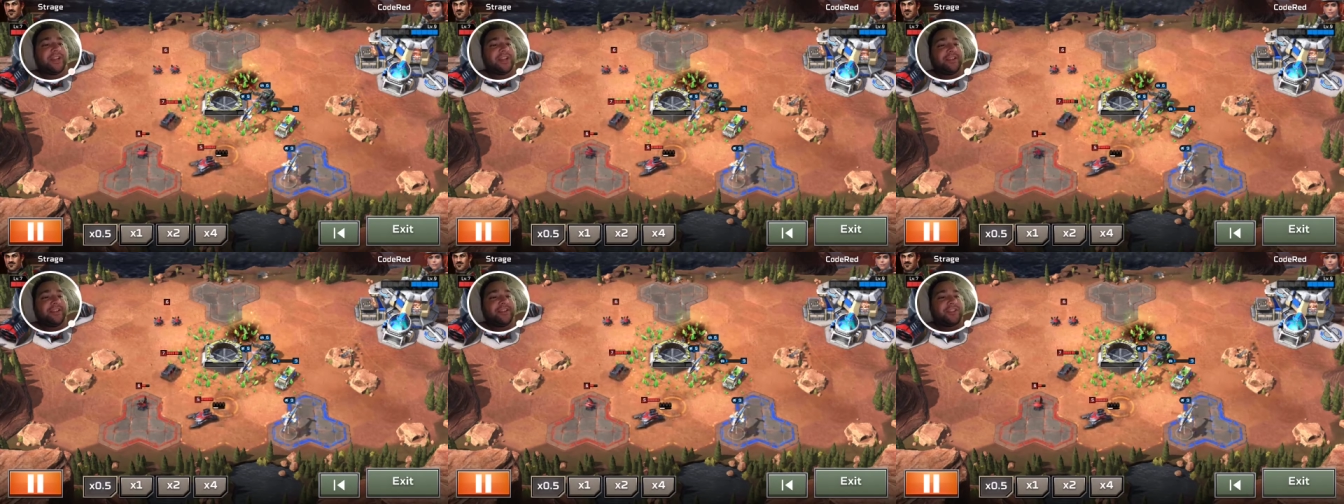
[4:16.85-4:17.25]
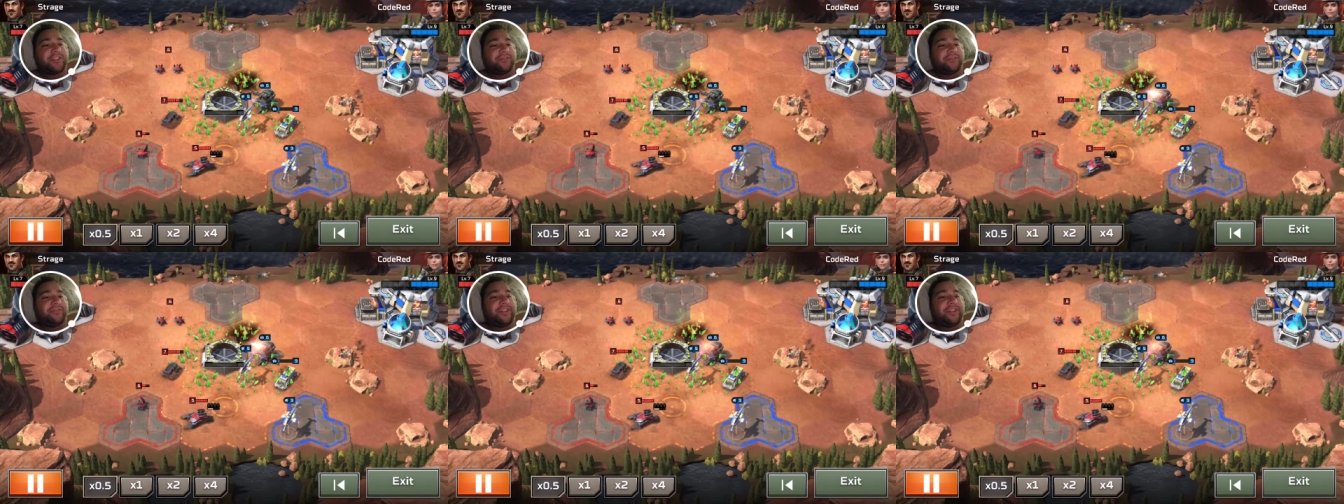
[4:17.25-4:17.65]
This
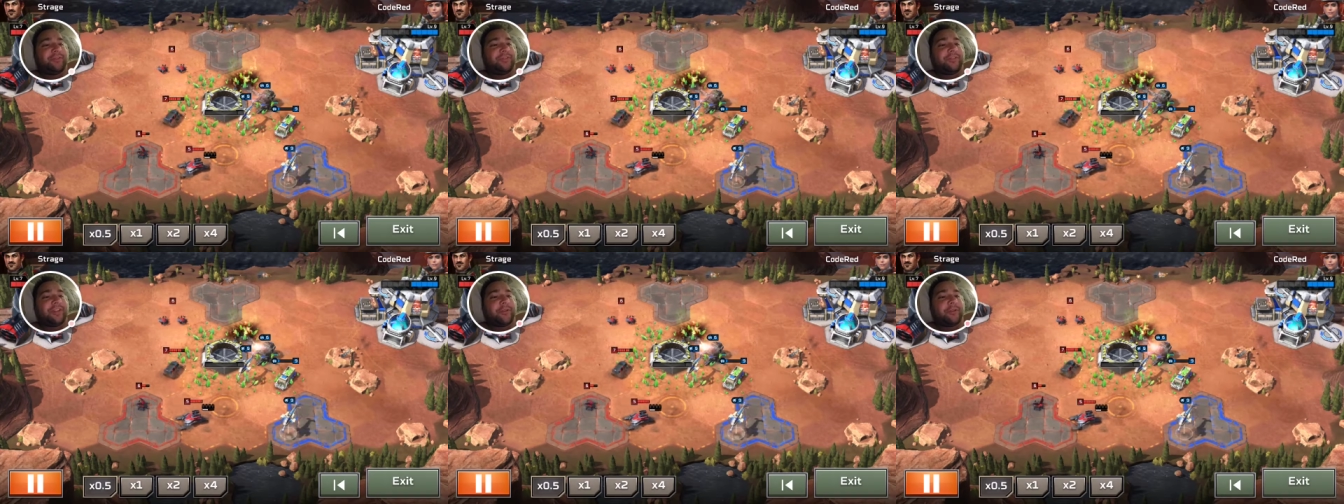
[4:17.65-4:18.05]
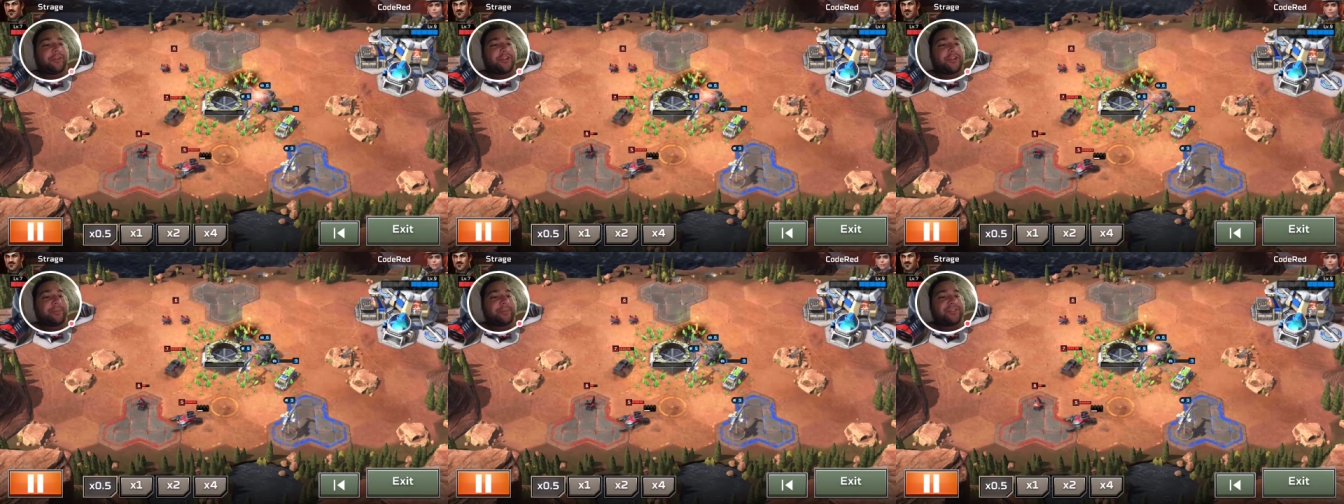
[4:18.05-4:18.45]
little flower
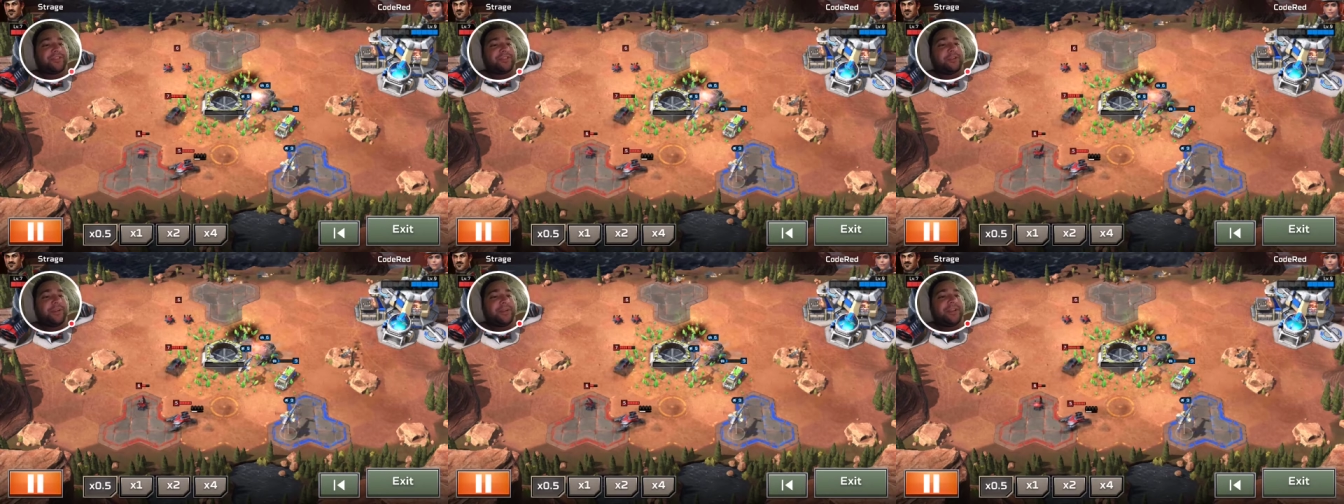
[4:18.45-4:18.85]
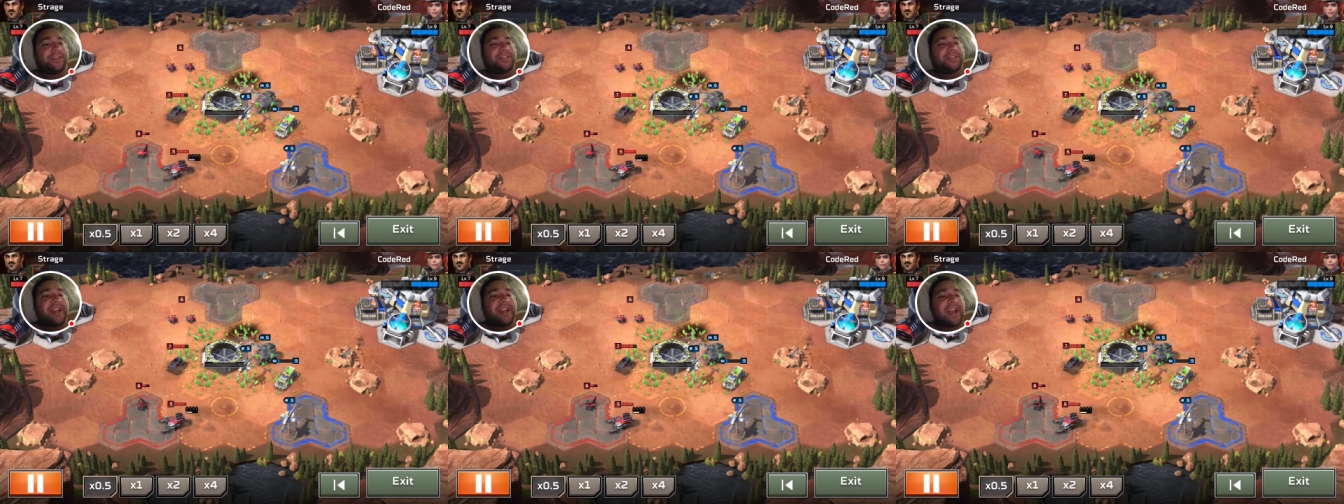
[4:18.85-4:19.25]
shape, a
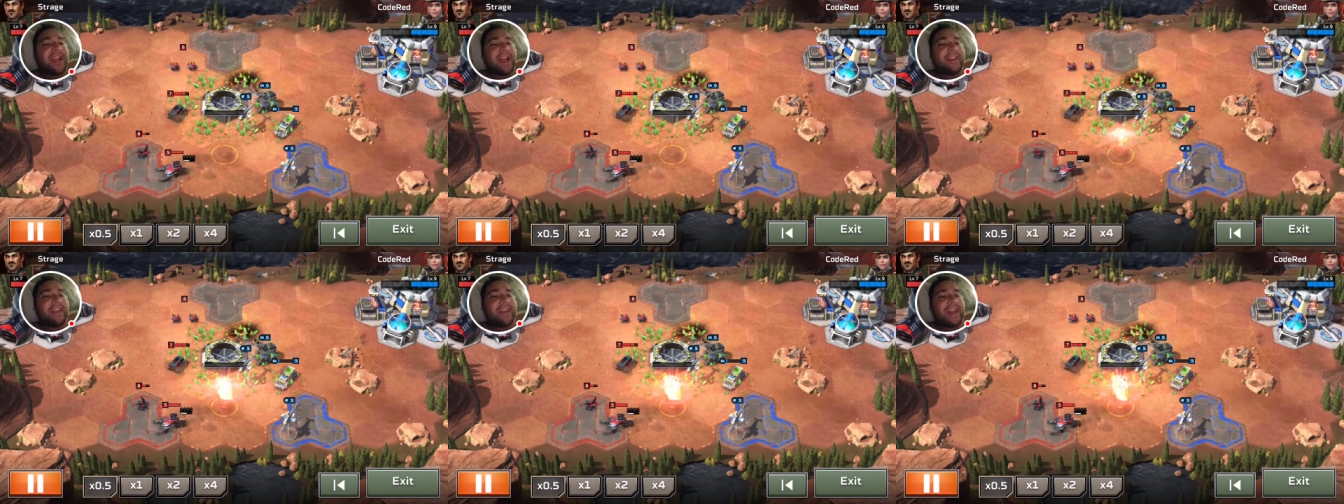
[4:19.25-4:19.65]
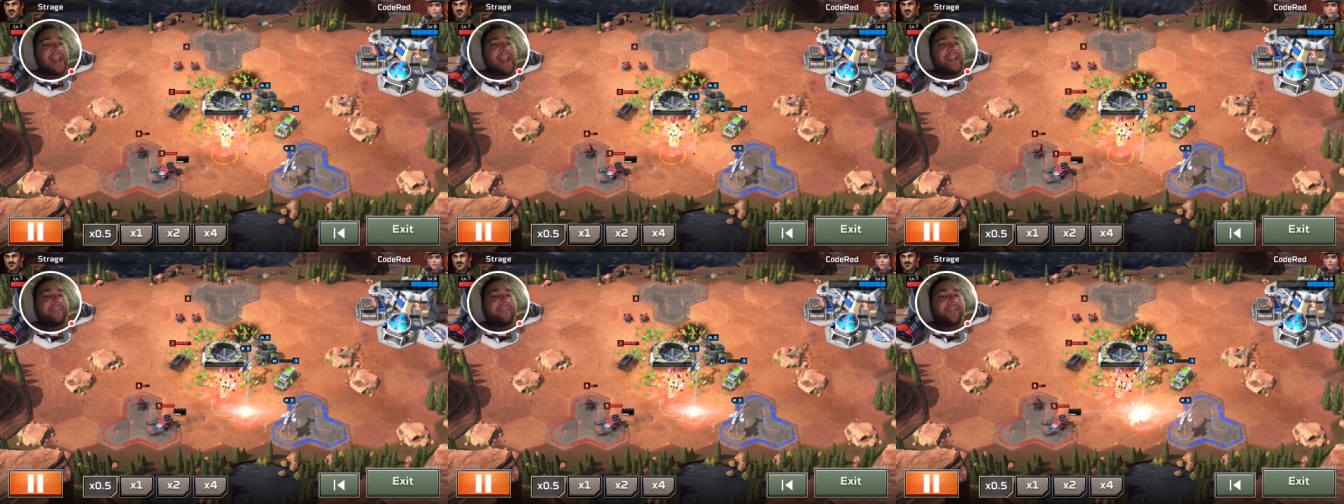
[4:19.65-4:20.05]
centerpiece, and then
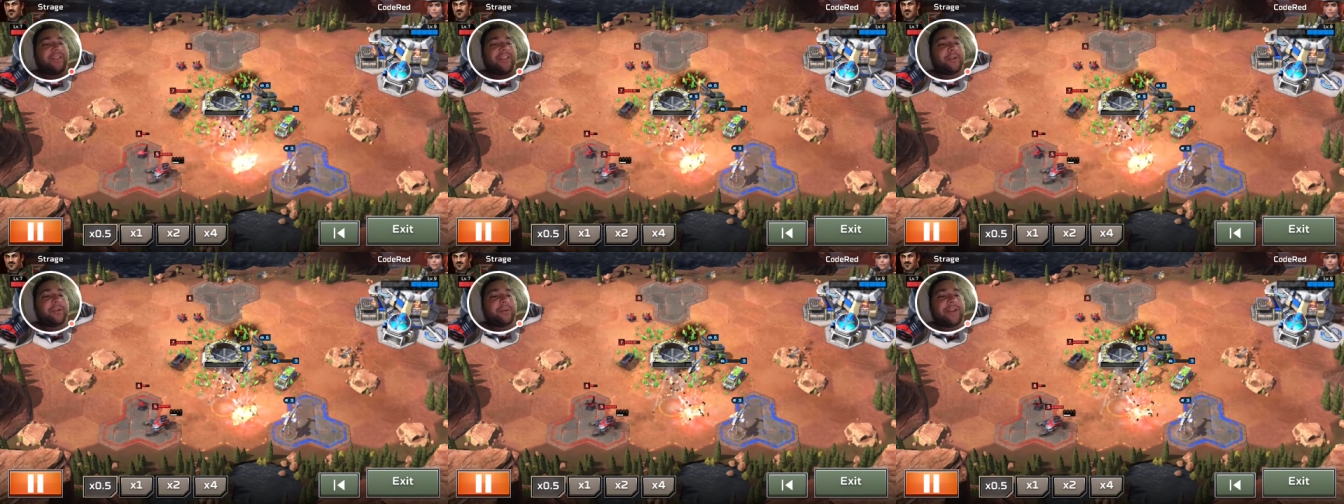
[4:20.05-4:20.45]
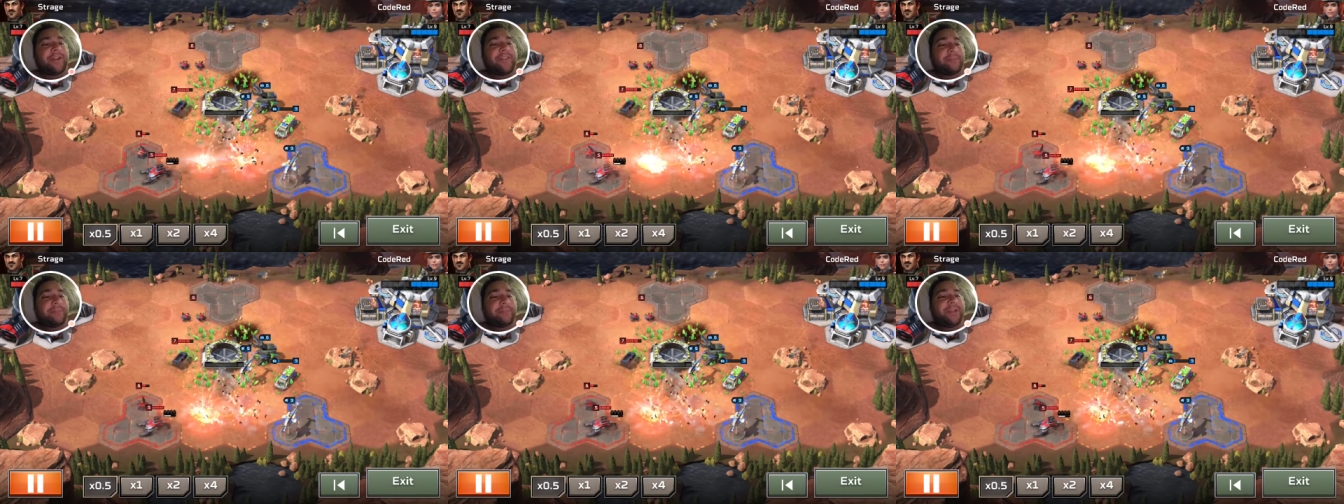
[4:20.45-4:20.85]
everything around
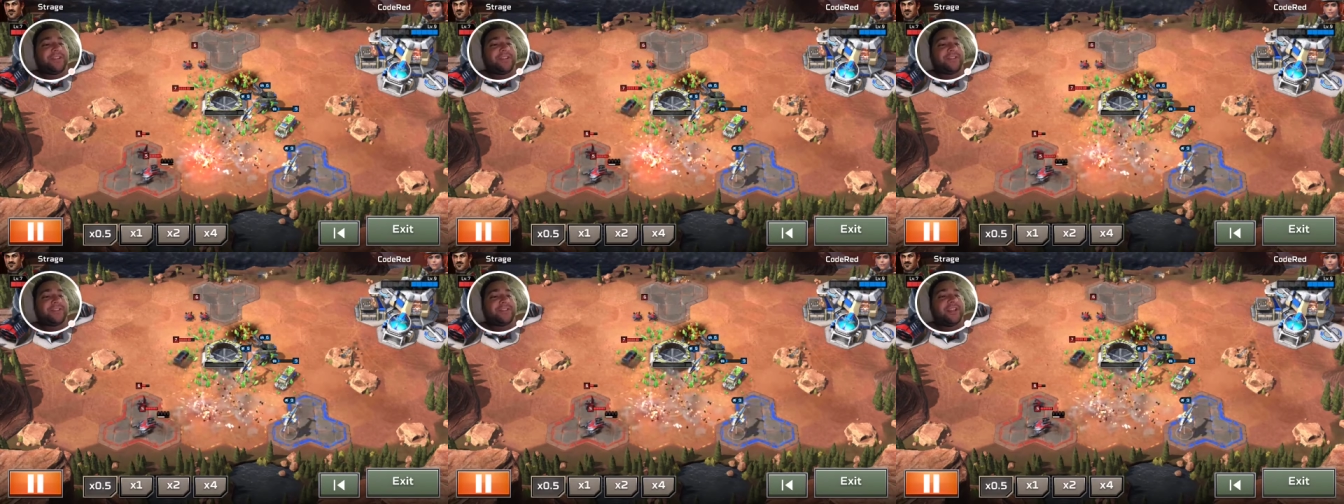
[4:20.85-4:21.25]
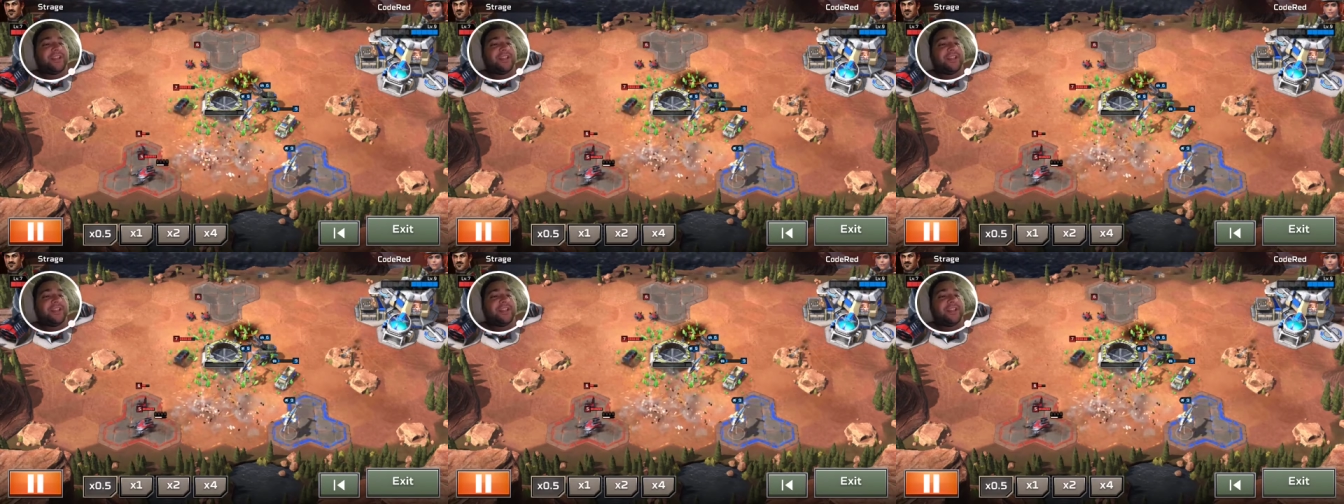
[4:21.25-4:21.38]
that piece.